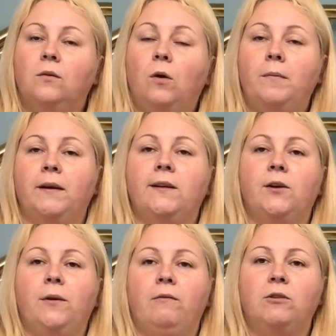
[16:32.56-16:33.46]
What am I going to
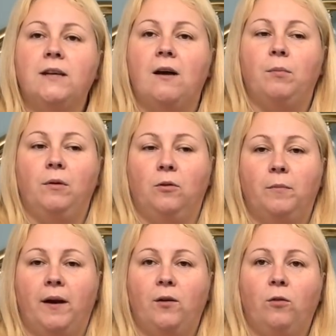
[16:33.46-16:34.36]
do when it runs out? Probably going
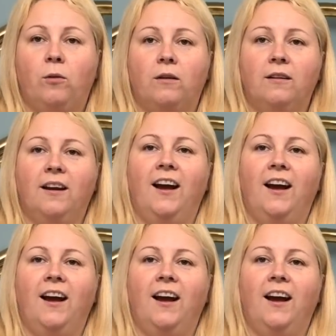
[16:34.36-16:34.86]
to buy another one.